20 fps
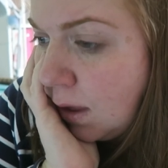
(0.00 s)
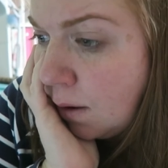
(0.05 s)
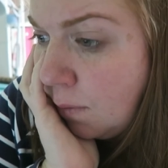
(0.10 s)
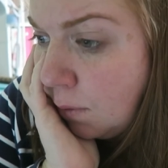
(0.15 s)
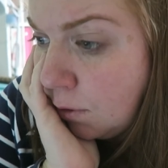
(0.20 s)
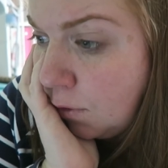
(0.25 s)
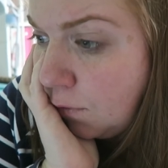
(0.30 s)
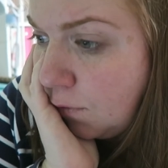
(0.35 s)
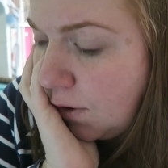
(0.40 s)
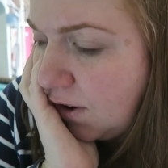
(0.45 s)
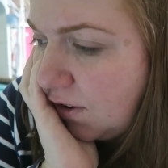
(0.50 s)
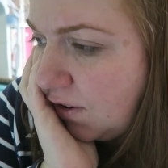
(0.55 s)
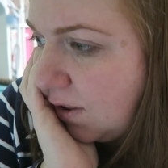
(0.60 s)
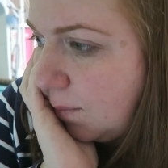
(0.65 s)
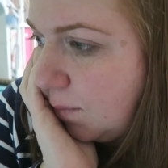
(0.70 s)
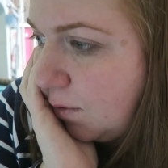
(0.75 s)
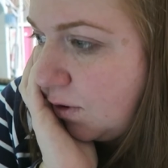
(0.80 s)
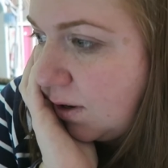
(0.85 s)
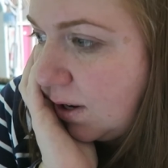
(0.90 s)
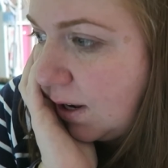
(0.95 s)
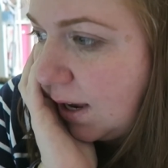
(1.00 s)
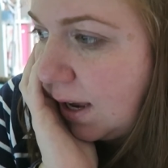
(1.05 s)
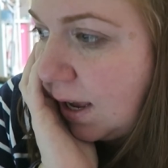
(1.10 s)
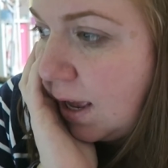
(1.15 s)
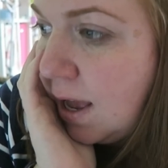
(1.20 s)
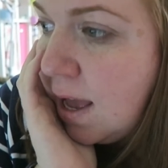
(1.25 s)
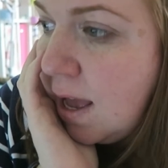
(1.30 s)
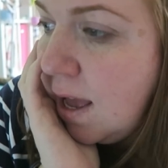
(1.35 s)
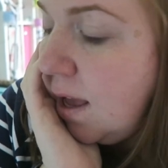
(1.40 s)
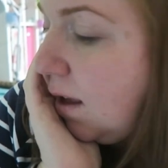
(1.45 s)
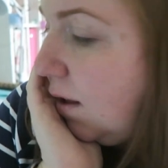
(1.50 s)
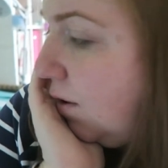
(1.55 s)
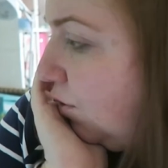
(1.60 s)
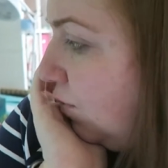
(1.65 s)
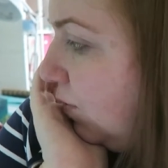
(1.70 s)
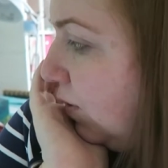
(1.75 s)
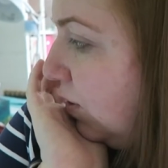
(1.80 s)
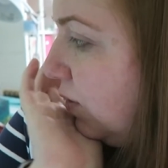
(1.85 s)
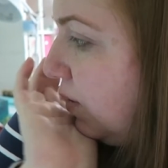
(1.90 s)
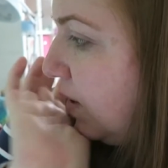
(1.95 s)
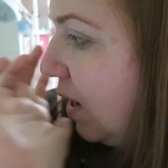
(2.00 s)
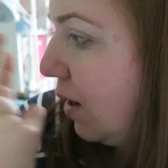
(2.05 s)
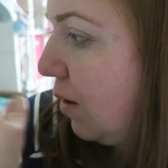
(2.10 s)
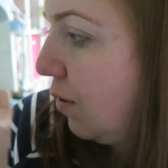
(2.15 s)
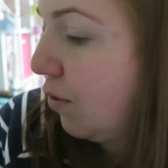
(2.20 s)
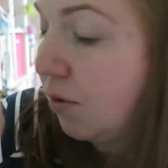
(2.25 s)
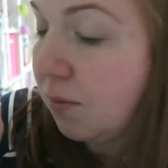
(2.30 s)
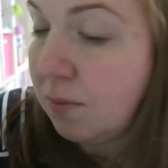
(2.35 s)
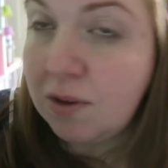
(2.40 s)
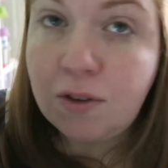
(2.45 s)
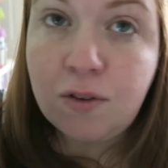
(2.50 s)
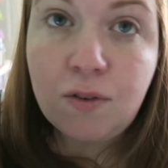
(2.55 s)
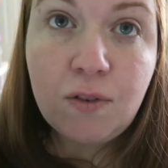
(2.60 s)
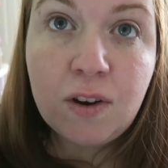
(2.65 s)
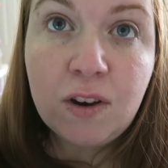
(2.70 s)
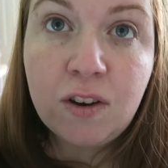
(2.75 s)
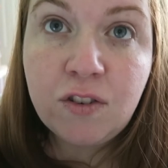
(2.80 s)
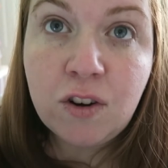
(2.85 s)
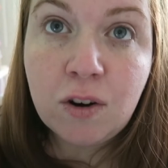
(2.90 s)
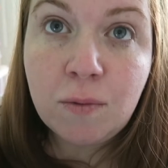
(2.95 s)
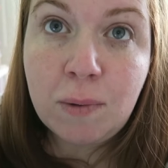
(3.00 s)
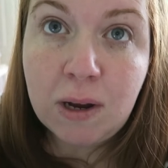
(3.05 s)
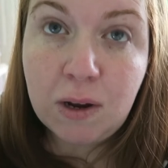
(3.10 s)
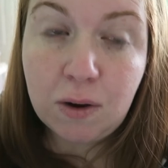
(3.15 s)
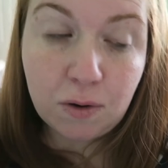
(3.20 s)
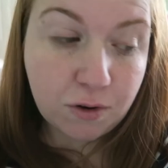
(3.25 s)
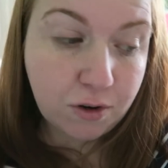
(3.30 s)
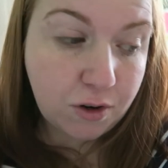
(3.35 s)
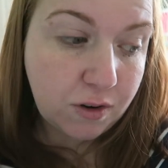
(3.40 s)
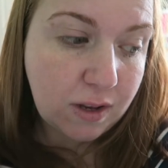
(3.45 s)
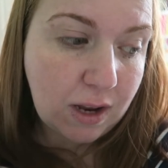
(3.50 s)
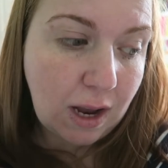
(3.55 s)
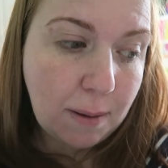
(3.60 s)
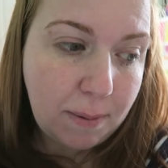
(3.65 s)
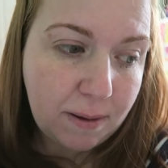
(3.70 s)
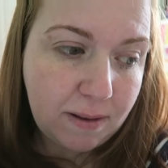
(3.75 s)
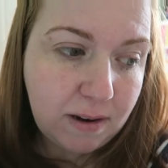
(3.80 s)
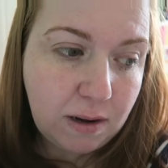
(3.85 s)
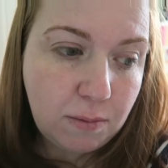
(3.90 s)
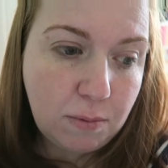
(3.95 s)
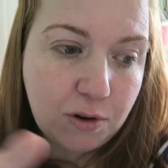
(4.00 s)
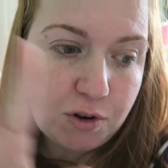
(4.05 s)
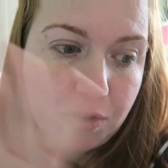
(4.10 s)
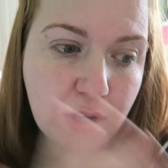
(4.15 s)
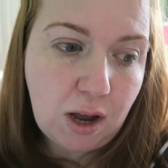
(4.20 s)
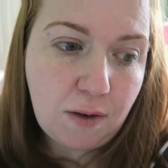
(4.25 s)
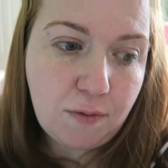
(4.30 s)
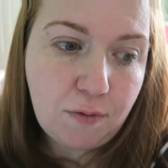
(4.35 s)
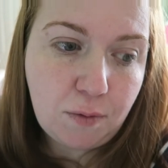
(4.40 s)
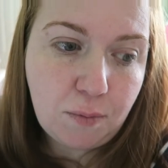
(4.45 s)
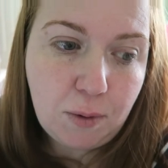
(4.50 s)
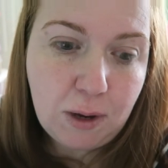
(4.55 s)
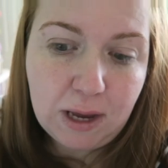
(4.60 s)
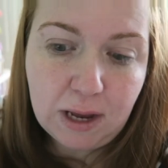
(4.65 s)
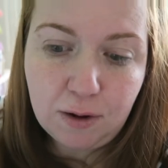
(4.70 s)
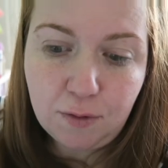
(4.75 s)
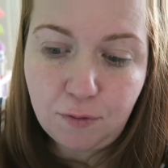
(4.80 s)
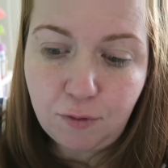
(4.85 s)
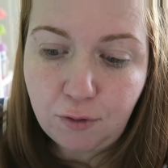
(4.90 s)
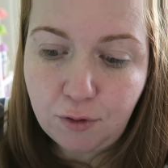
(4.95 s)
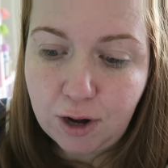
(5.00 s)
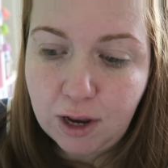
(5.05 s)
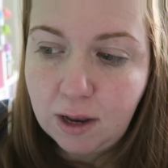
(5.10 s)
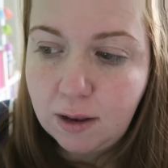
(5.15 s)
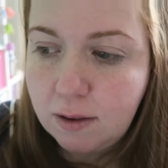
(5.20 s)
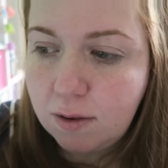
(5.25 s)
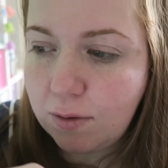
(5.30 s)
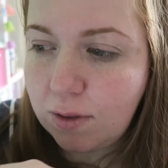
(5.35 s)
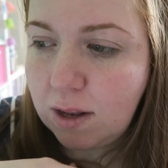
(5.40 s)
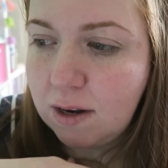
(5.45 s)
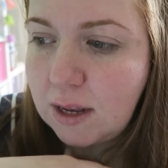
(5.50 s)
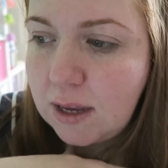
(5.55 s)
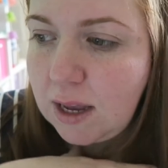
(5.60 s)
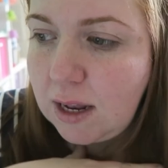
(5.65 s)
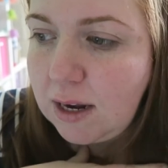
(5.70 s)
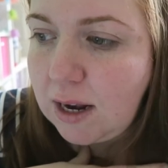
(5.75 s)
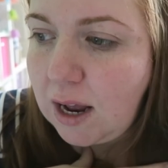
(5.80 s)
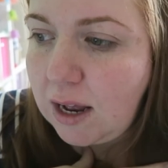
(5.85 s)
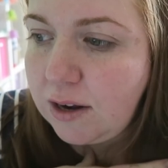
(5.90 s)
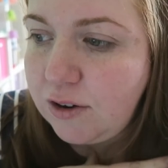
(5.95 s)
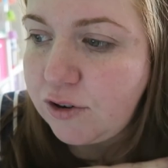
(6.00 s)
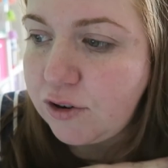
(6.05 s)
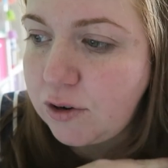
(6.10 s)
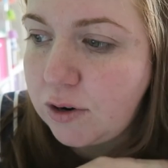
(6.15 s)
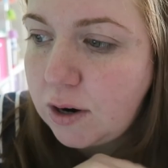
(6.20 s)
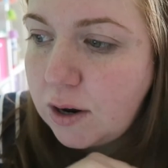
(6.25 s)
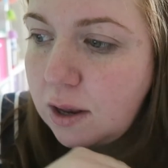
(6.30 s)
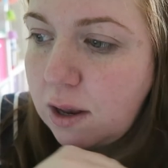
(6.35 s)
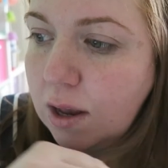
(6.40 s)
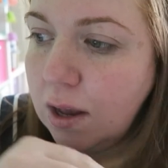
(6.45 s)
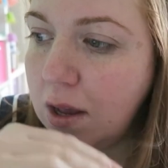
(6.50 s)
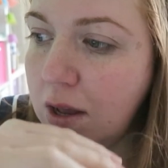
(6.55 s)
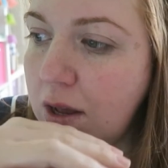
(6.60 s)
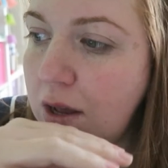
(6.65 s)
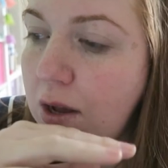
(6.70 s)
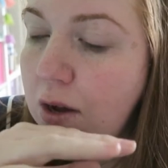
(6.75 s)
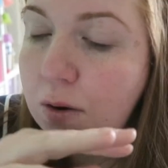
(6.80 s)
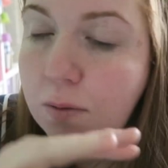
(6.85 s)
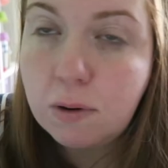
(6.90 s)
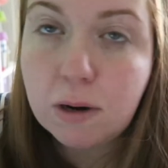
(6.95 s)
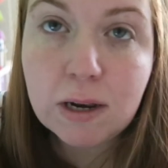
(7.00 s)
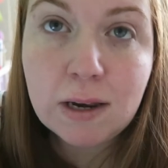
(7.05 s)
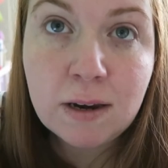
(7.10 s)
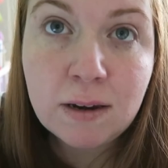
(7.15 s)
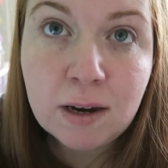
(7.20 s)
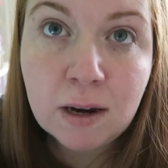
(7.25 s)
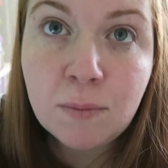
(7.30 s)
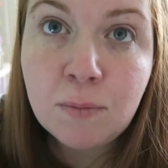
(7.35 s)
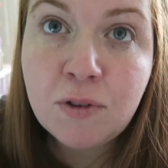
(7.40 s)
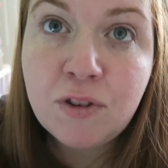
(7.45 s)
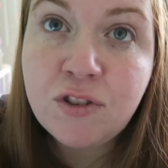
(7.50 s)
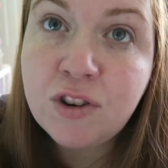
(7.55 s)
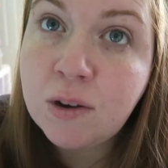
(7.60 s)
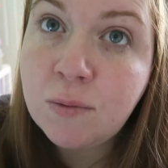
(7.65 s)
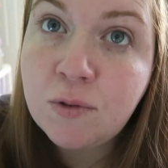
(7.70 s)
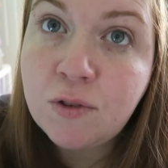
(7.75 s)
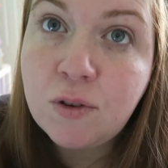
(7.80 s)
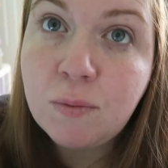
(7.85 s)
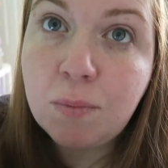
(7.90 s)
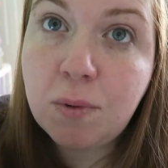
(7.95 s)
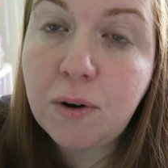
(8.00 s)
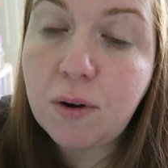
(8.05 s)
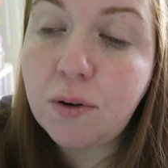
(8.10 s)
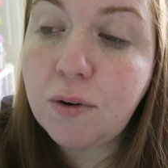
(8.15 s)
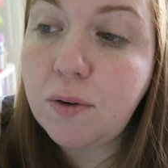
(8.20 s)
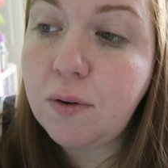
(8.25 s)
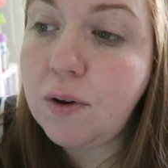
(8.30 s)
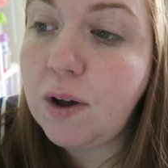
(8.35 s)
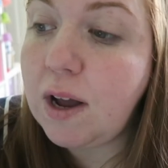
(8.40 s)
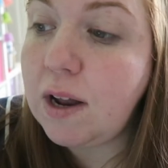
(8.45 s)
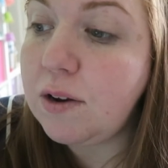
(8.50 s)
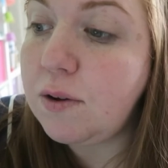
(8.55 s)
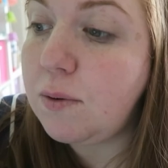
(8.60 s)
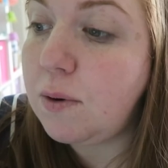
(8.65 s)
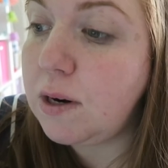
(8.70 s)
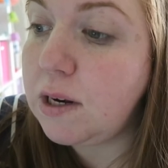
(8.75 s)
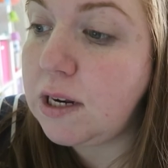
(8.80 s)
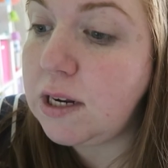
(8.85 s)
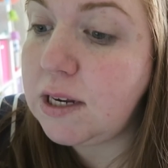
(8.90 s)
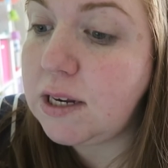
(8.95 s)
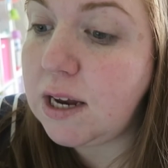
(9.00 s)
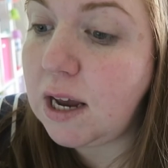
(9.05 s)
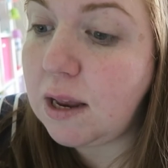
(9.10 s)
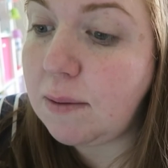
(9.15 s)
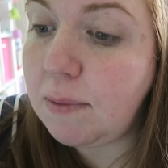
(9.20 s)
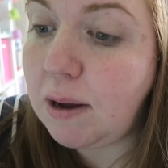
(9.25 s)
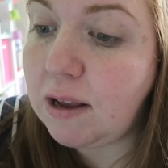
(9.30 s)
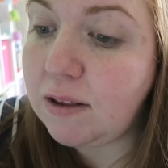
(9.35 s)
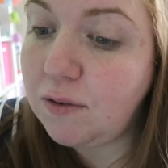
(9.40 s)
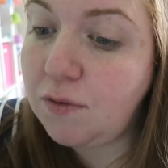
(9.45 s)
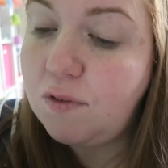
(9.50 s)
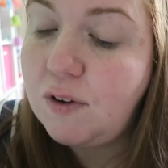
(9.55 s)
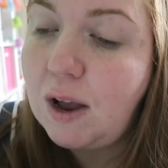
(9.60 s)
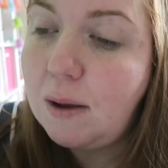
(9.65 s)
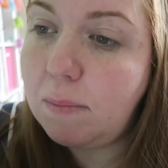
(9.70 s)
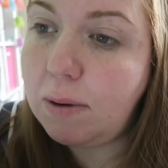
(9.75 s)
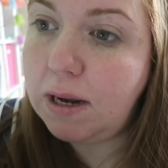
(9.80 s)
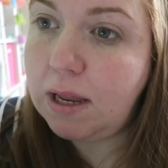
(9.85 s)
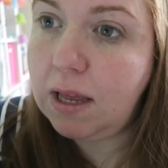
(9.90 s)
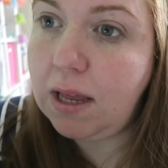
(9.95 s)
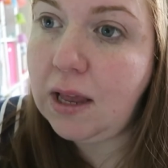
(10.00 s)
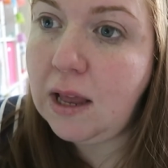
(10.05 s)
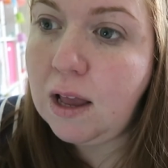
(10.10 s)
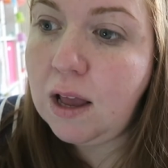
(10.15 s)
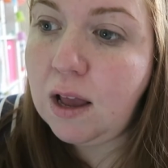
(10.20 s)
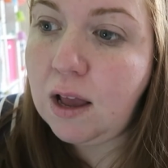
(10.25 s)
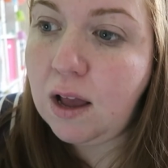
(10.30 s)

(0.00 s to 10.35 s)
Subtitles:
I want to finish them today. During the day I also want to finish all my orders. I basically want to have a weekend free so then I can enjoy quality time with James tomorrow and quality time as a family